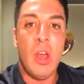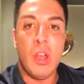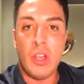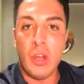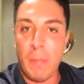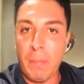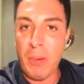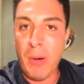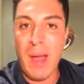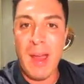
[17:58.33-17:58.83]

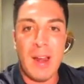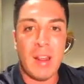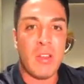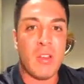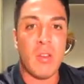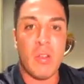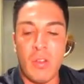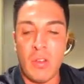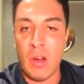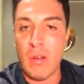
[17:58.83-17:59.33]
your products,
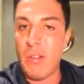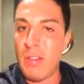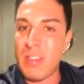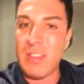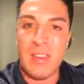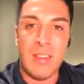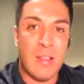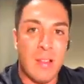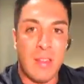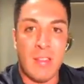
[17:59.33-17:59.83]
your
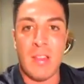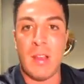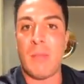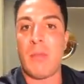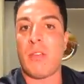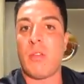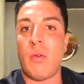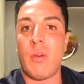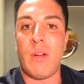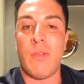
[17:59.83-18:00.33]
services in some
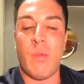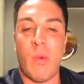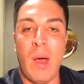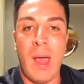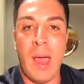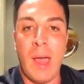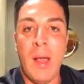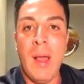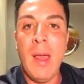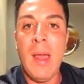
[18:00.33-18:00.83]
sort of
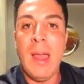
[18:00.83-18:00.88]
way.